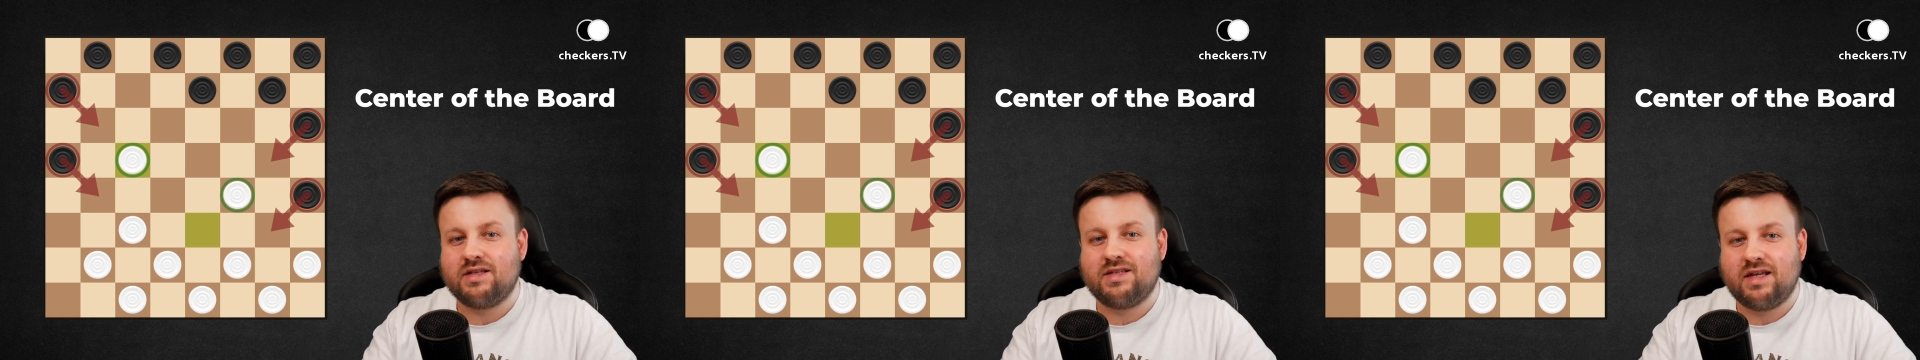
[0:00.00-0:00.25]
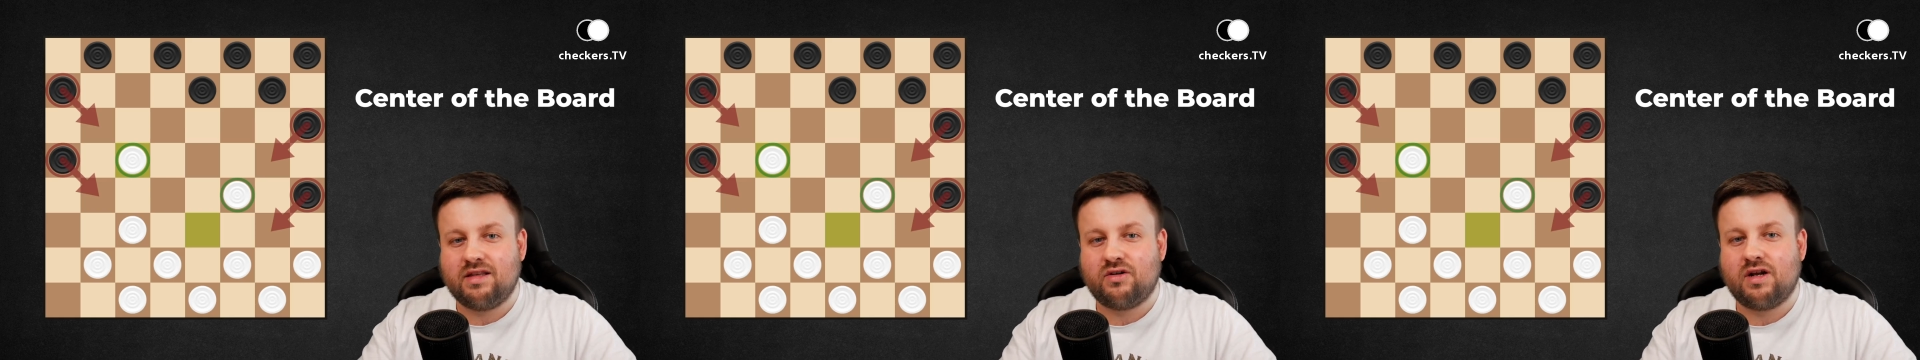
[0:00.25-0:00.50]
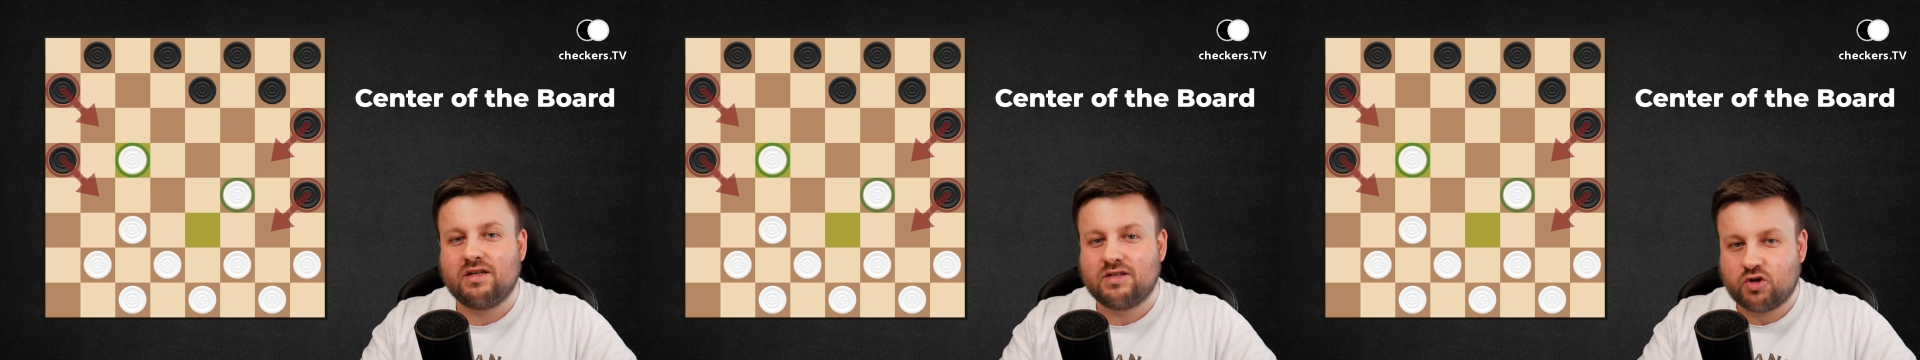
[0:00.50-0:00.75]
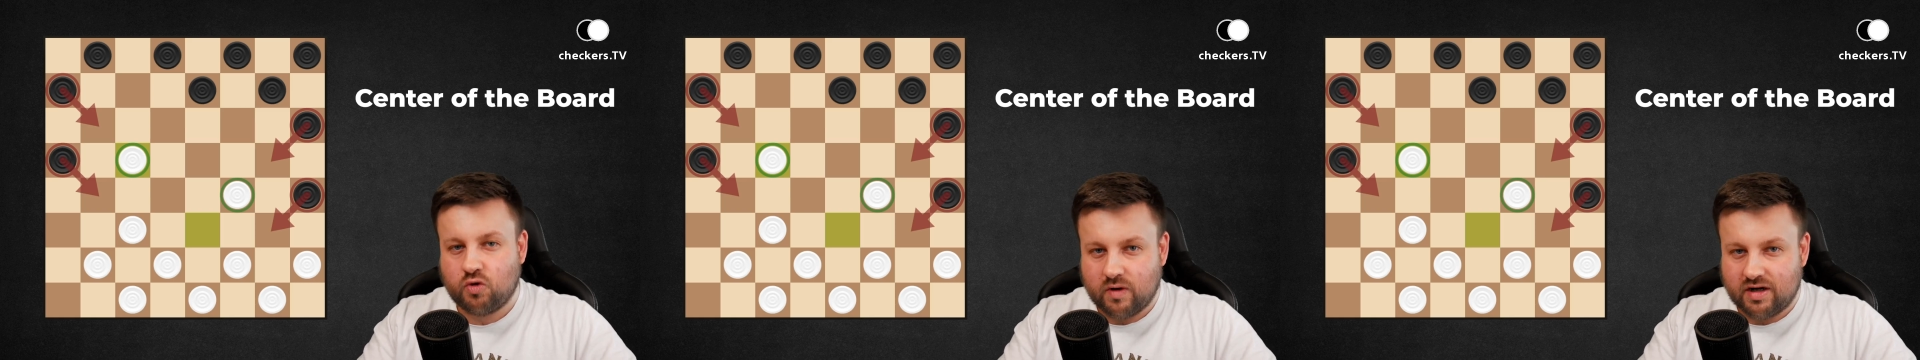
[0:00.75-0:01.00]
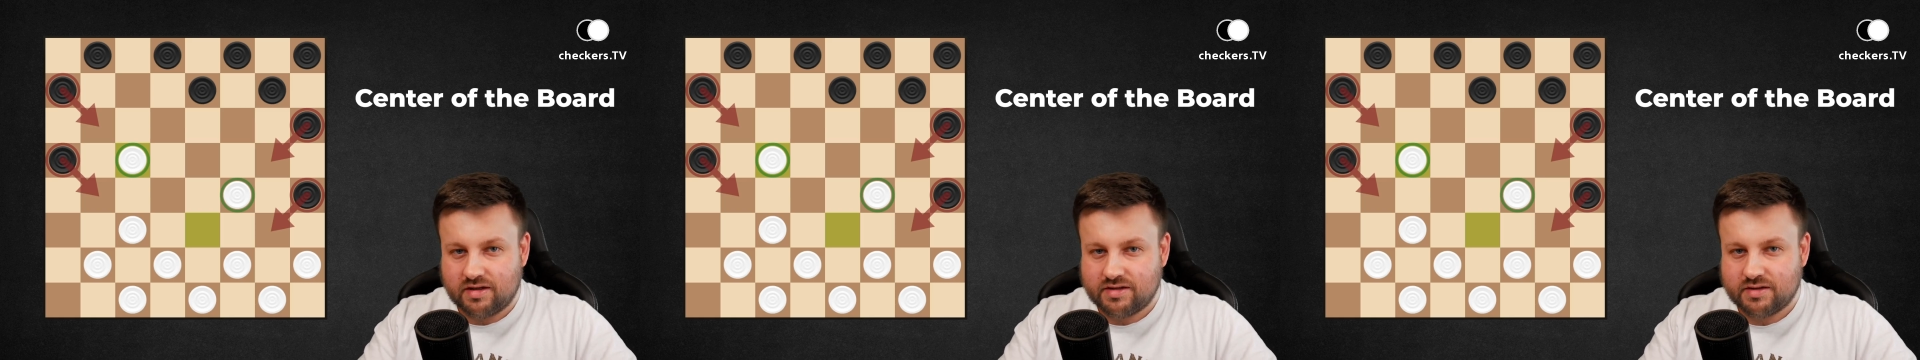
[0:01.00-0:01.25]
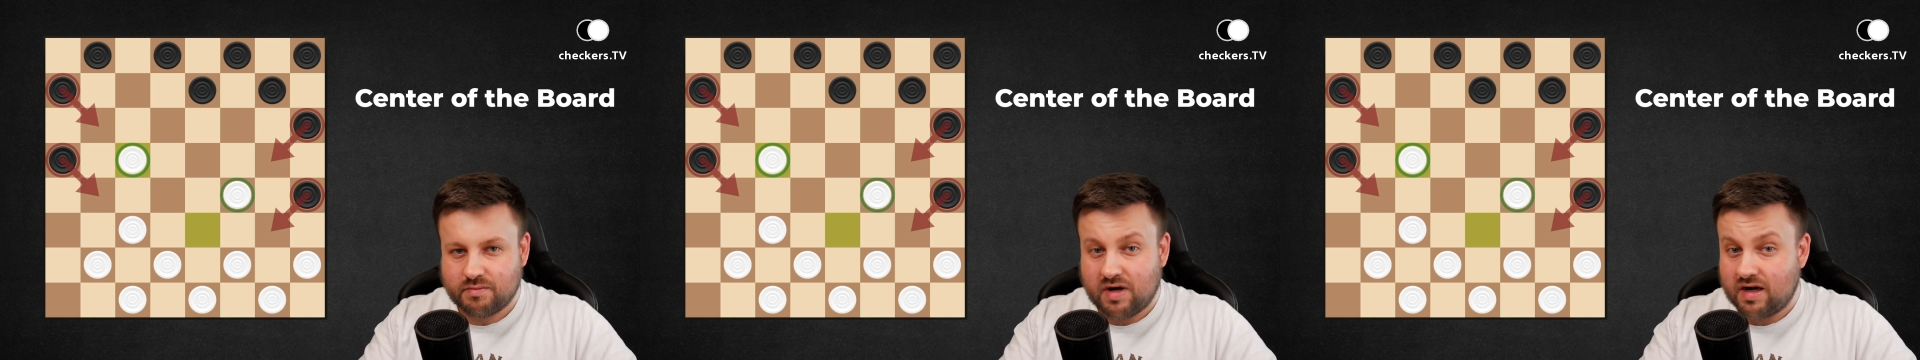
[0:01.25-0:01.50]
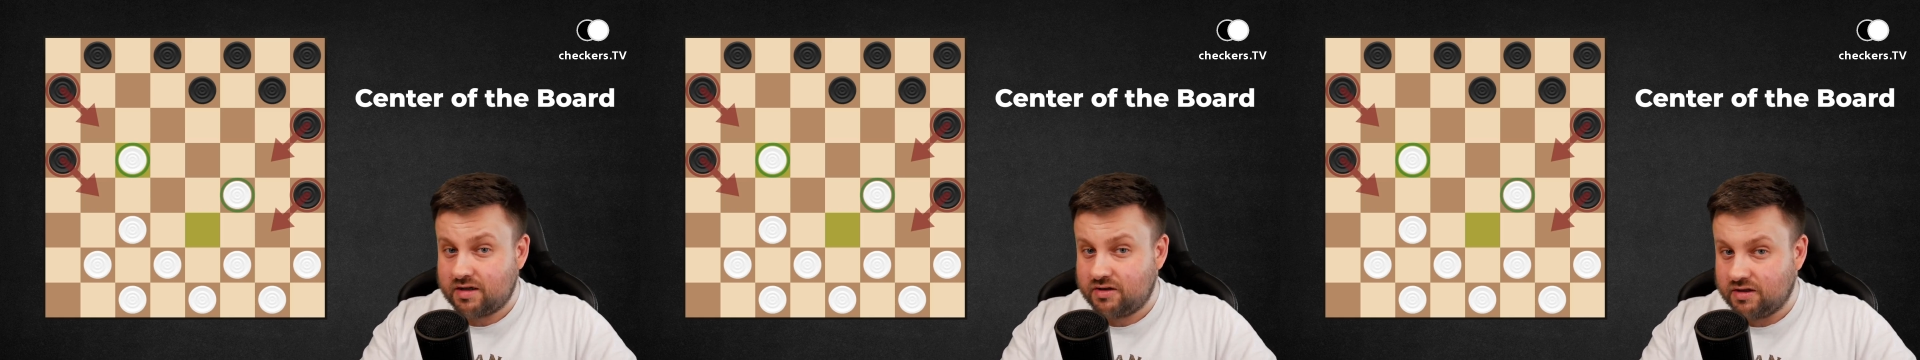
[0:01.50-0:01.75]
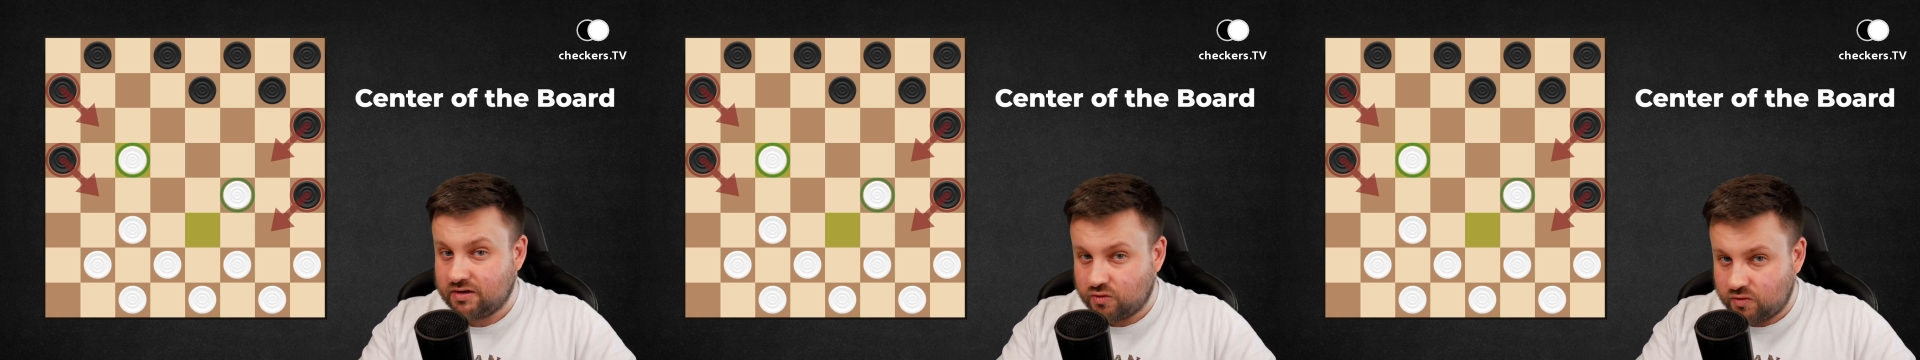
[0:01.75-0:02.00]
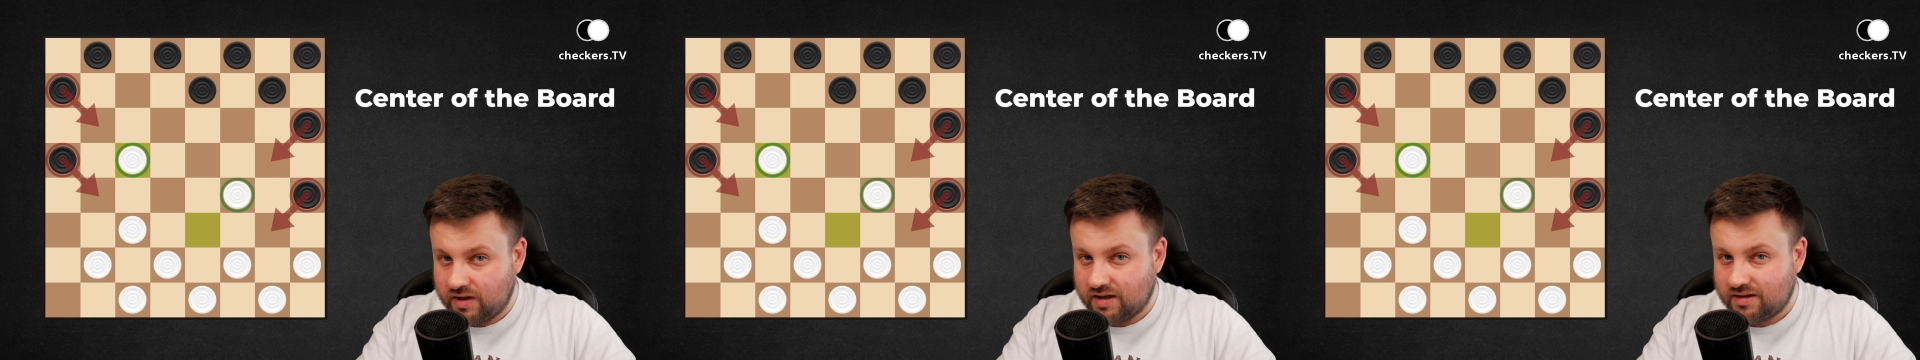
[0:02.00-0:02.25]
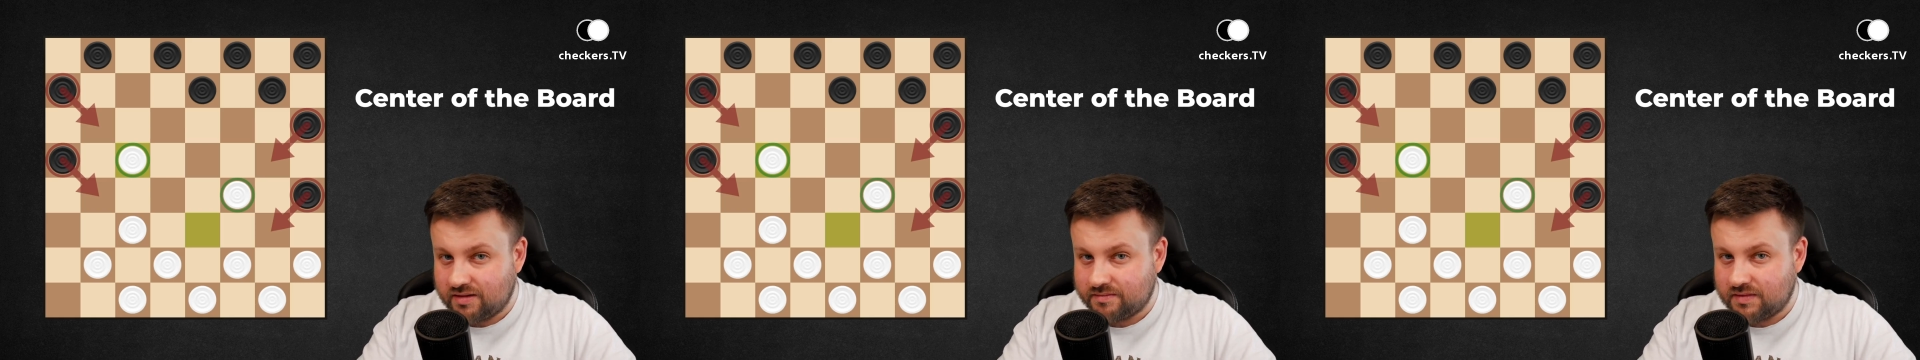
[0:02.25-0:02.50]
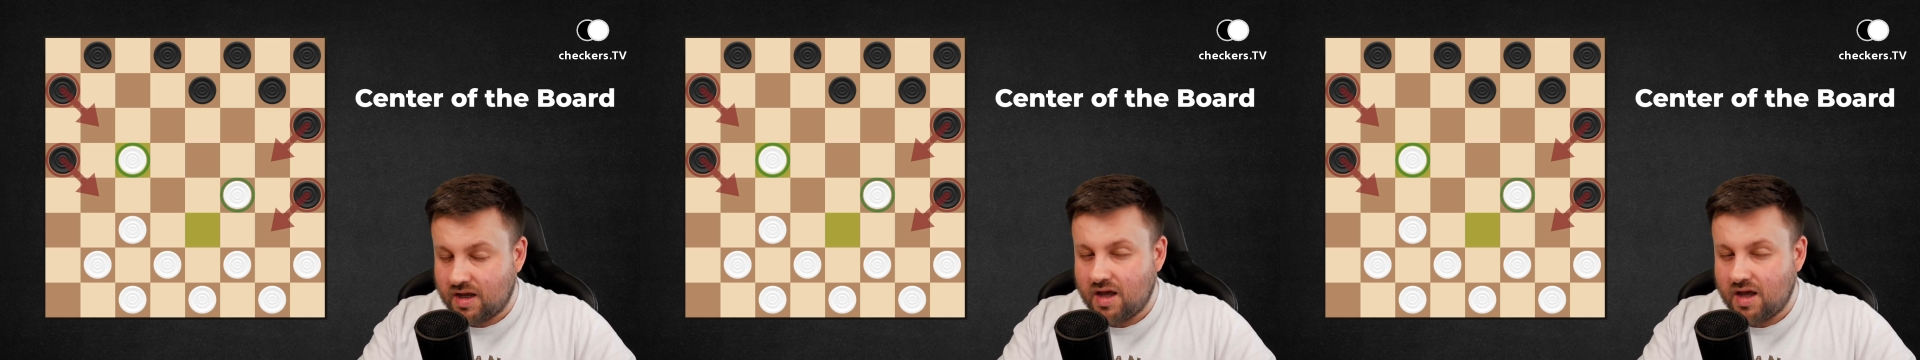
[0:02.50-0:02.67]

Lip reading: central squares marked in green